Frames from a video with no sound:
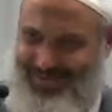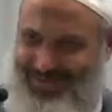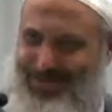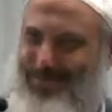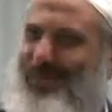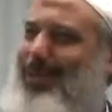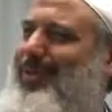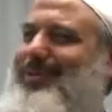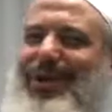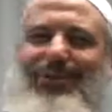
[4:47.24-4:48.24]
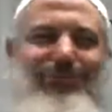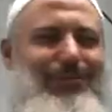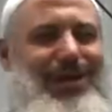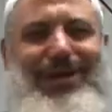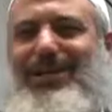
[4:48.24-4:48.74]
The brothers are
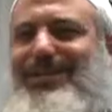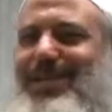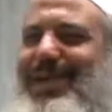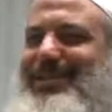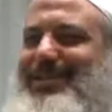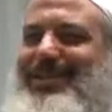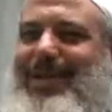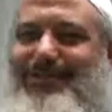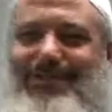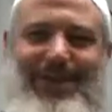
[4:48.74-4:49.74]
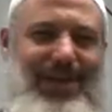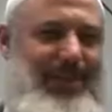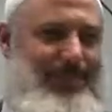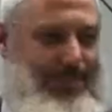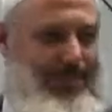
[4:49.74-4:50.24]
really excited and very
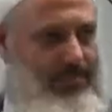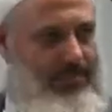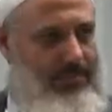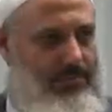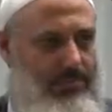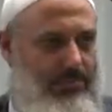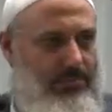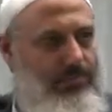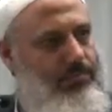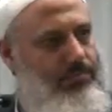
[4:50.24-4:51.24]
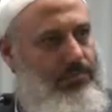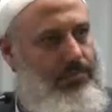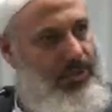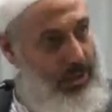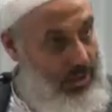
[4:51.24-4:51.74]
happy.
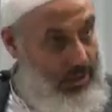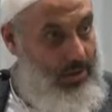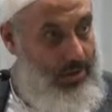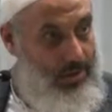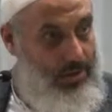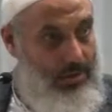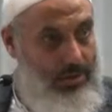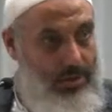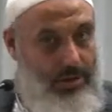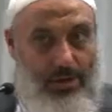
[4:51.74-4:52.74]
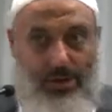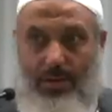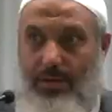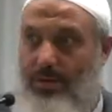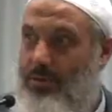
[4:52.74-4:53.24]
Sahih?
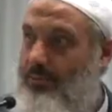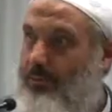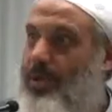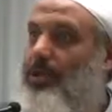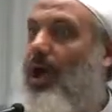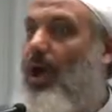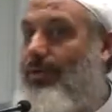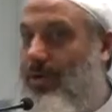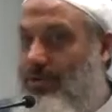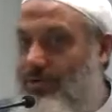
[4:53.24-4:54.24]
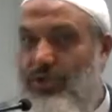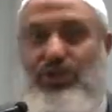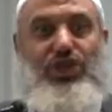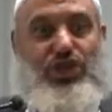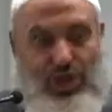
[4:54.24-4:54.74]
But others,
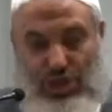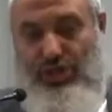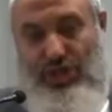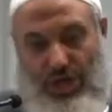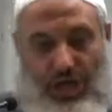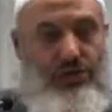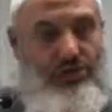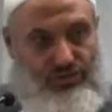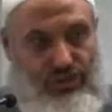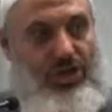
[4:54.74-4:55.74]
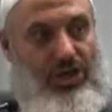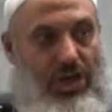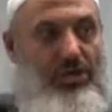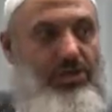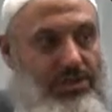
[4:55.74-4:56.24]
they eat and drink
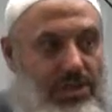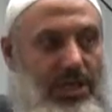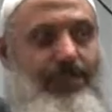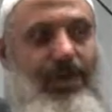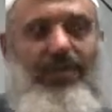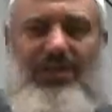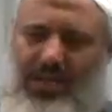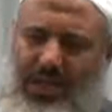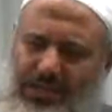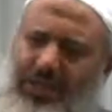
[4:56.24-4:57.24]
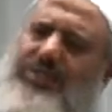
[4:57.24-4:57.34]
and sleep and lazy